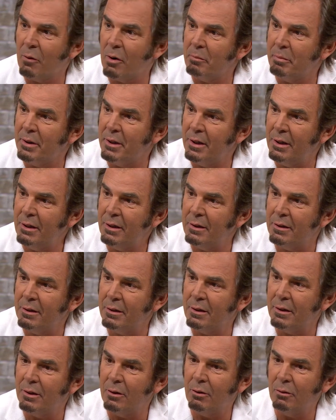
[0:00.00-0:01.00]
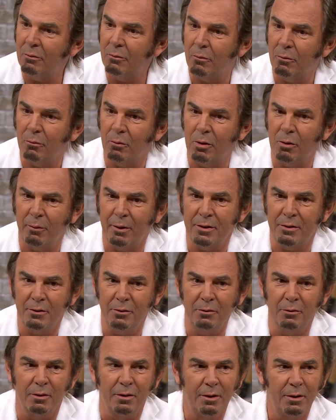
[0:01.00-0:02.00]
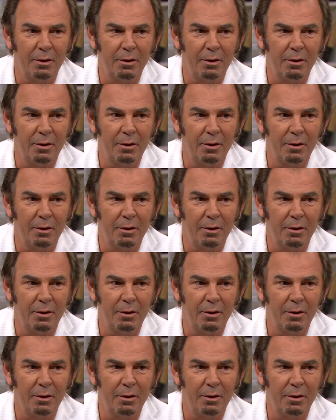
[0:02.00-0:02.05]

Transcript: I begin? You know, what do I do?